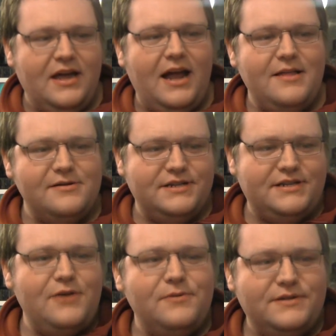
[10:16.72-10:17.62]
and there's a
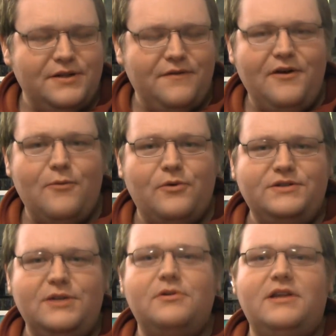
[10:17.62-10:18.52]
sequence in the film where
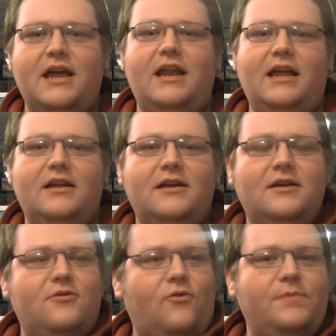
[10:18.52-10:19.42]
Sybil Danning
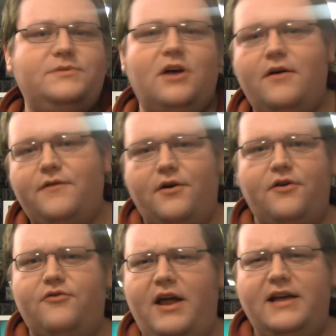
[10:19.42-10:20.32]
rips off
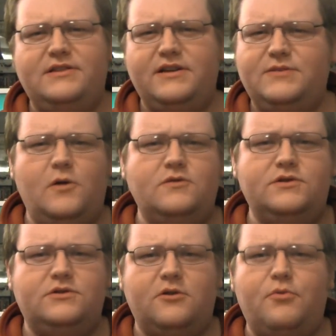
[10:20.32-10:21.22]
her dress and
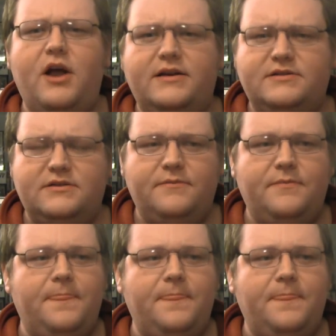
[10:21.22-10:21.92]
exposes her breasts.